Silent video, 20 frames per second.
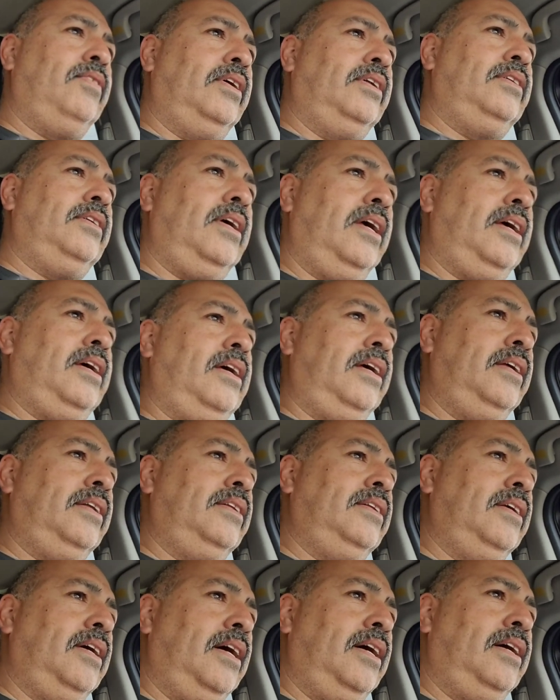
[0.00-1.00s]
And,
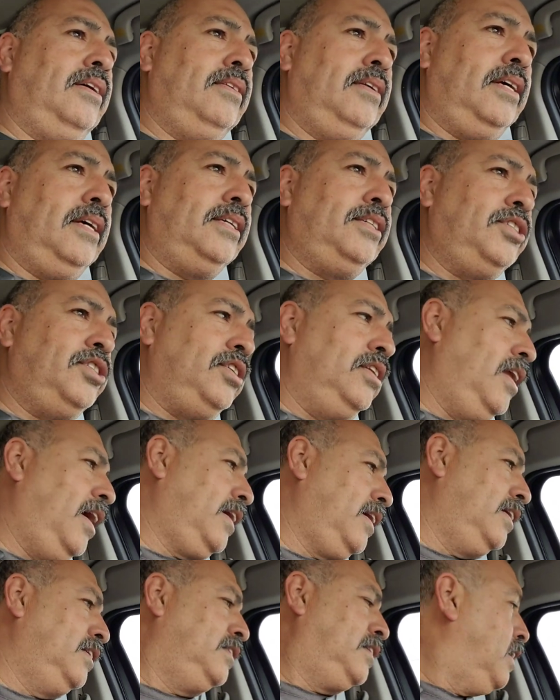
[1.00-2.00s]
and uh, it's,
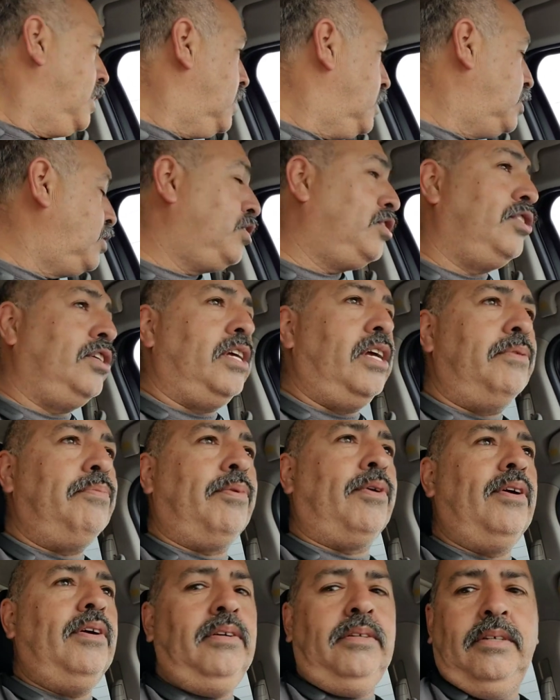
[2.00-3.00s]
like I said, it's
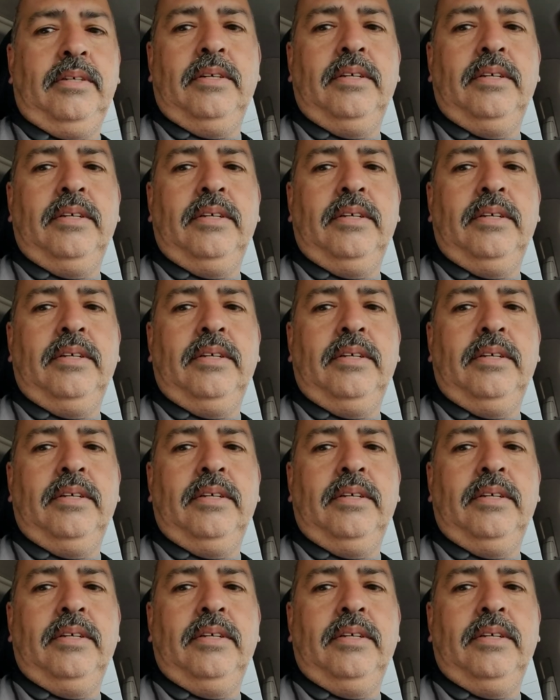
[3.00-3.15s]
cheaper